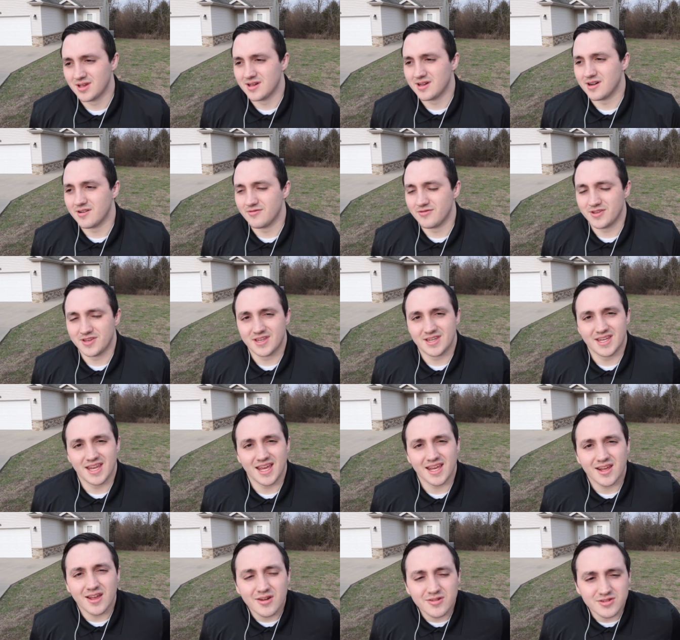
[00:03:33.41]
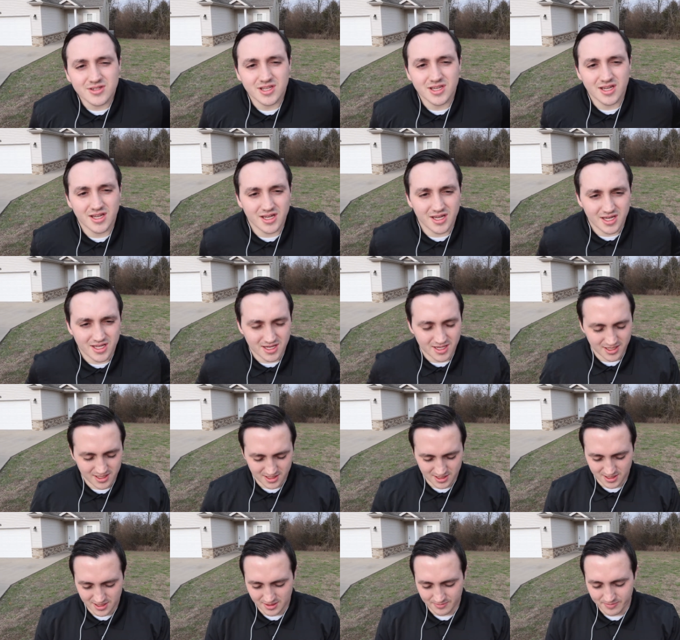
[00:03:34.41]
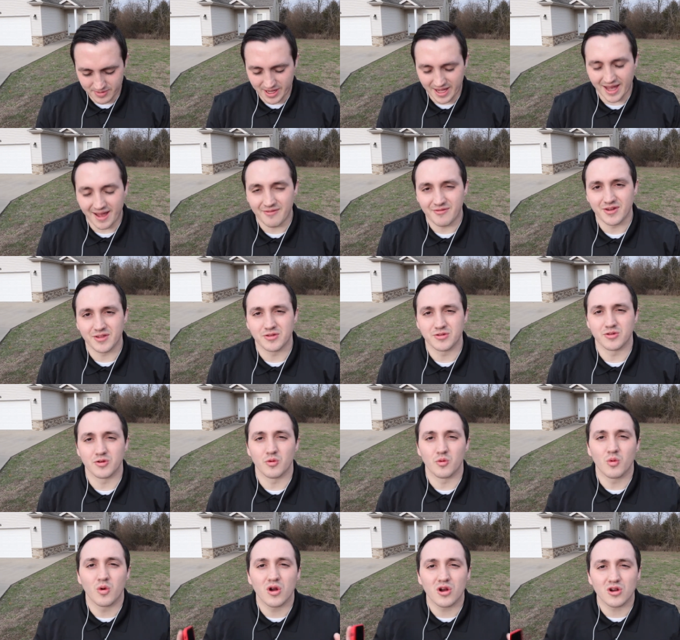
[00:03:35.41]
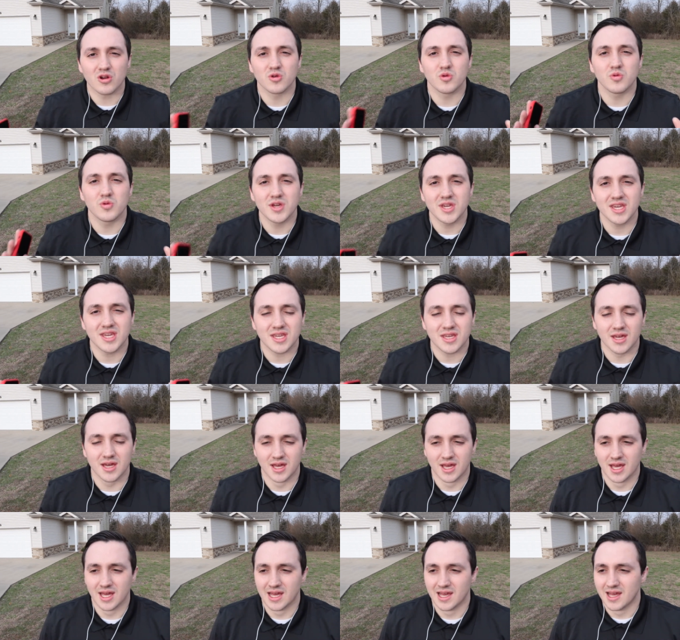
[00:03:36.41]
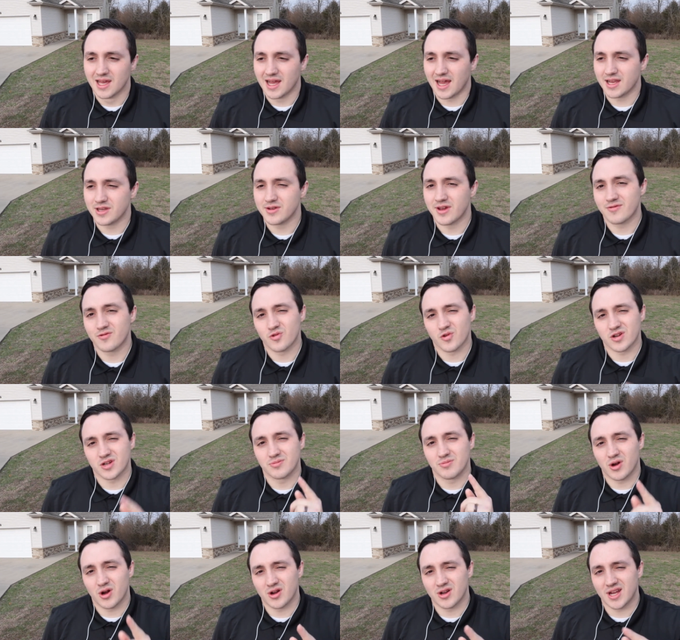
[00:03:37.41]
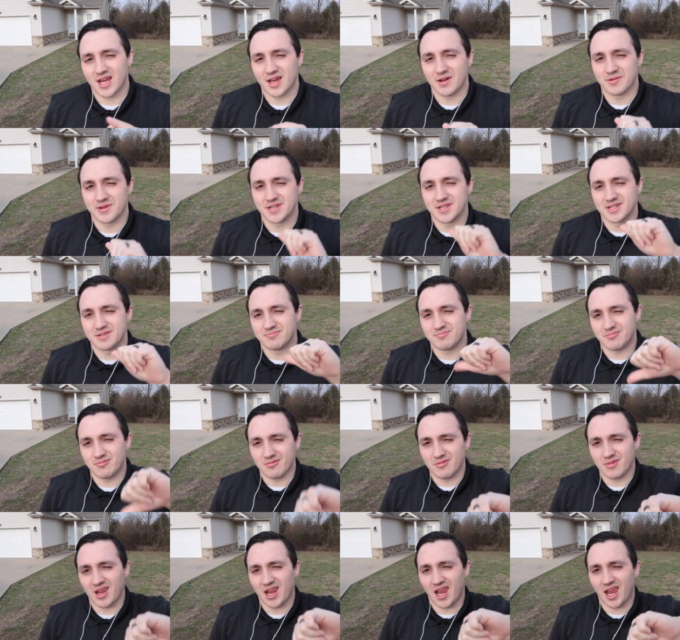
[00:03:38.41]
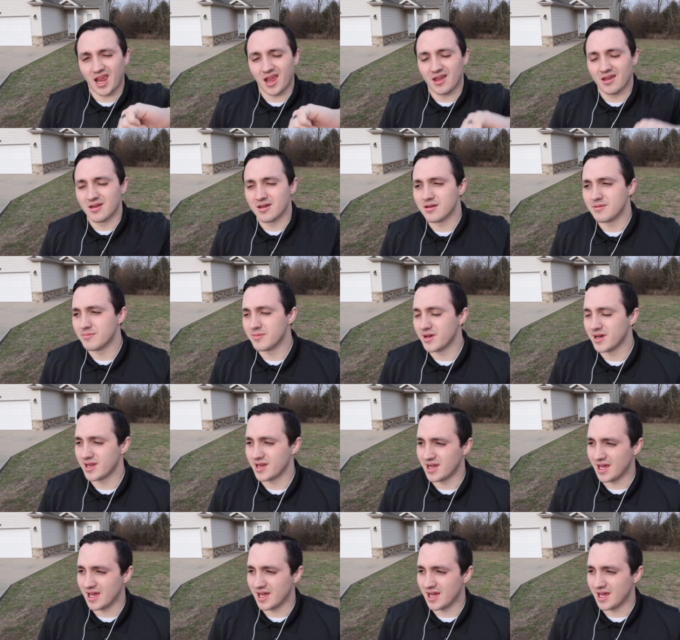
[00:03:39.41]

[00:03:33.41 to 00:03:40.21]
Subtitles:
Hopefully today goes good. About halfway through the work week. I do have to work tomorrow night, which is we're